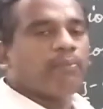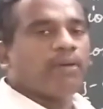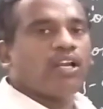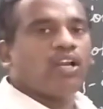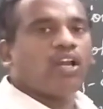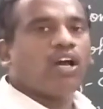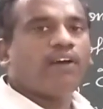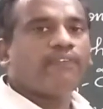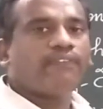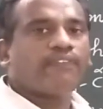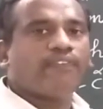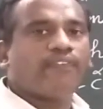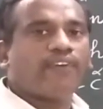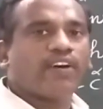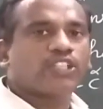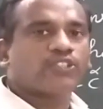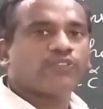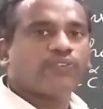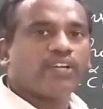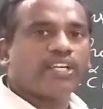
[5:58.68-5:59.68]
ml of
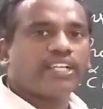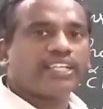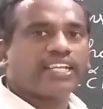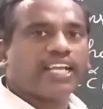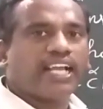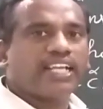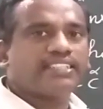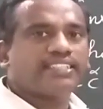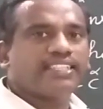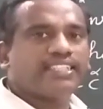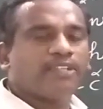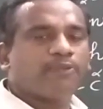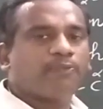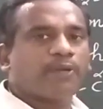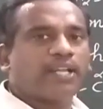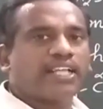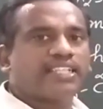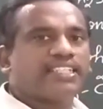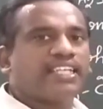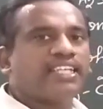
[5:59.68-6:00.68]
phosphoric acid is
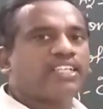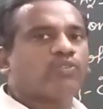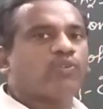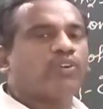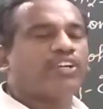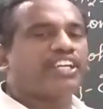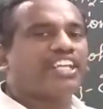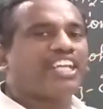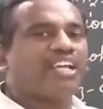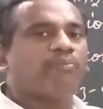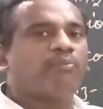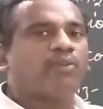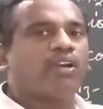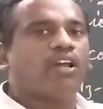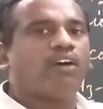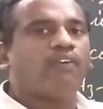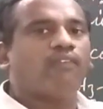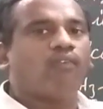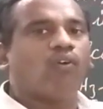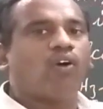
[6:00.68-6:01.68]
present, 20 ml
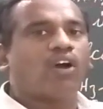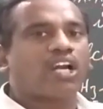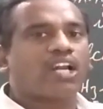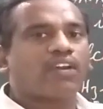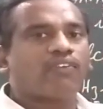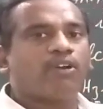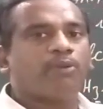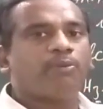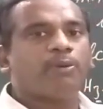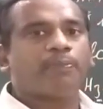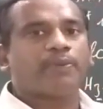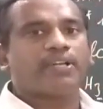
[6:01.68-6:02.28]
of water will be